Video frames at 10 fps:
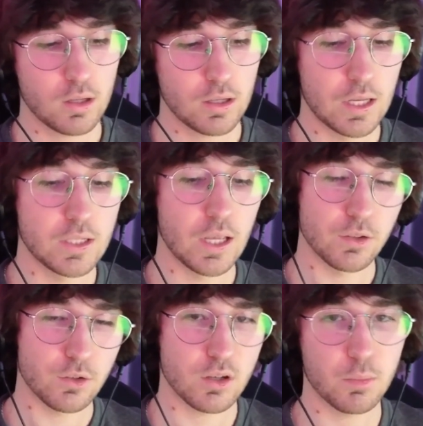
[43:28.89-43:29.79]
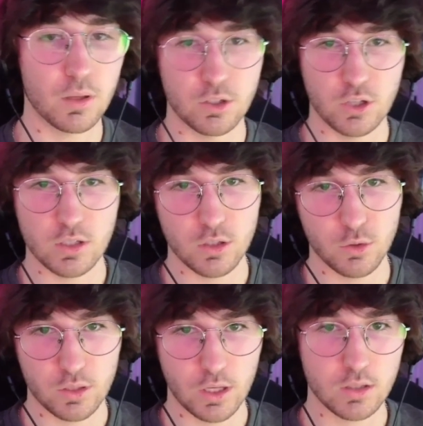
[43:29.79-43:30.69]
intents or something adjacent to
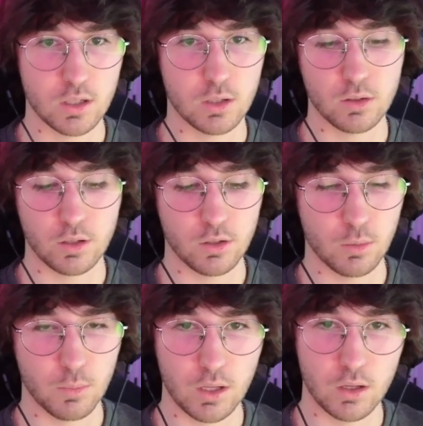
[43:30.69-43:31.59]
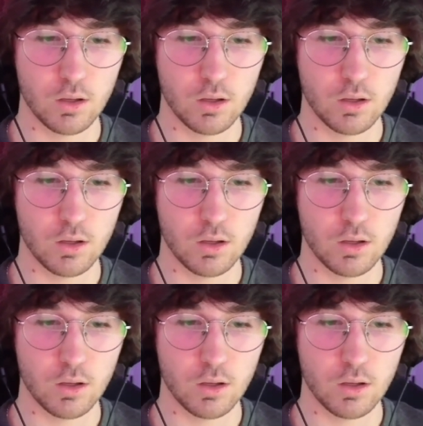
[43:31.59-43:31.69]
intents, like many